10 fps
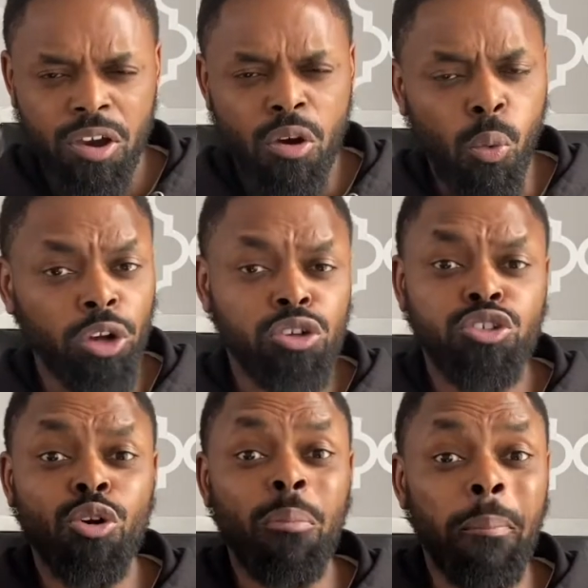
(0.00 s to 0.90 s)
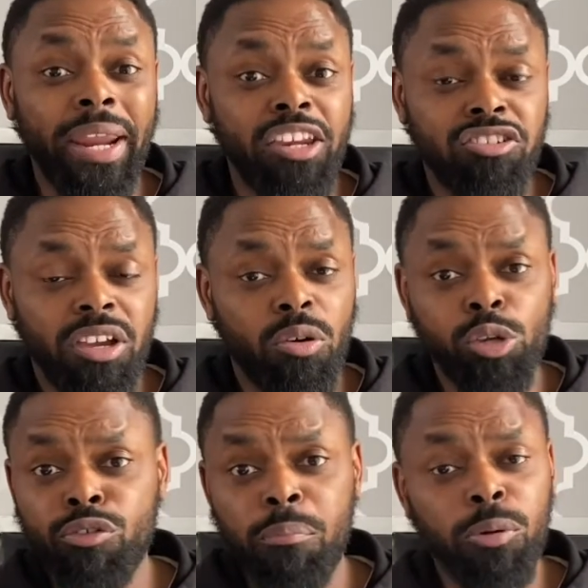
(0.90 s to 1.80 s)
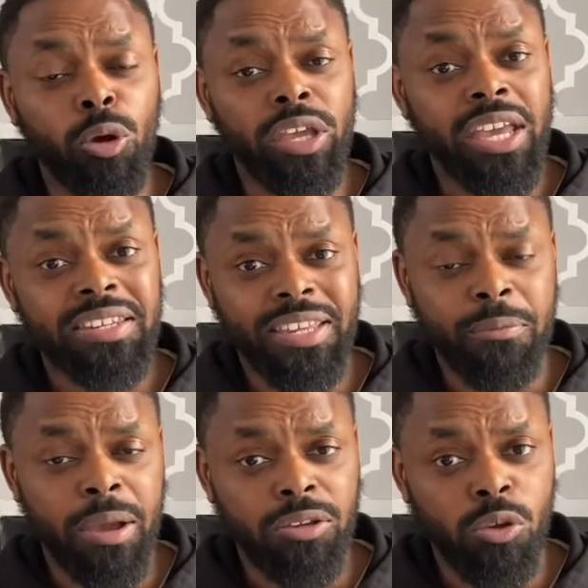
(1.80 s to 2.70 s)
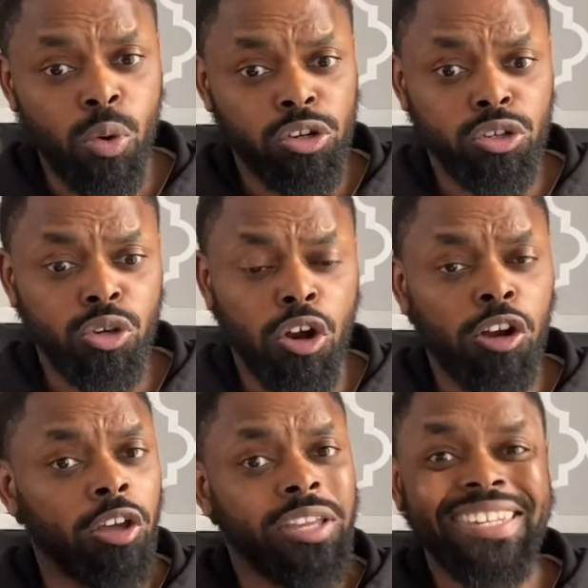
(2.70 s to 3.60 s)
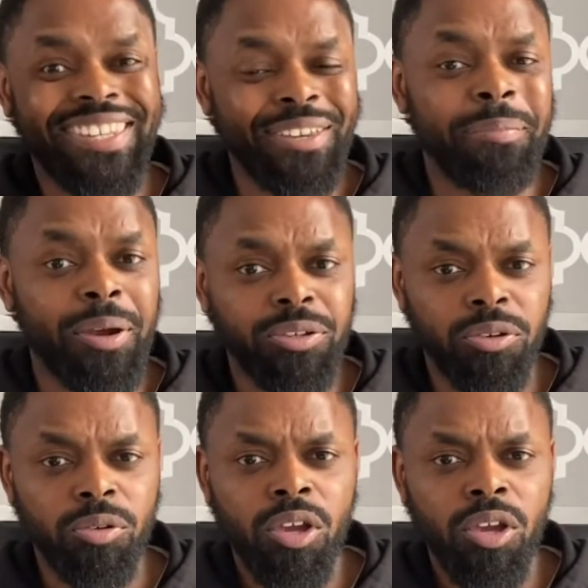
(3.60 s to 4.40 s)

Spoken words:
What does your manager or your employer say about you? What do your clients say about you?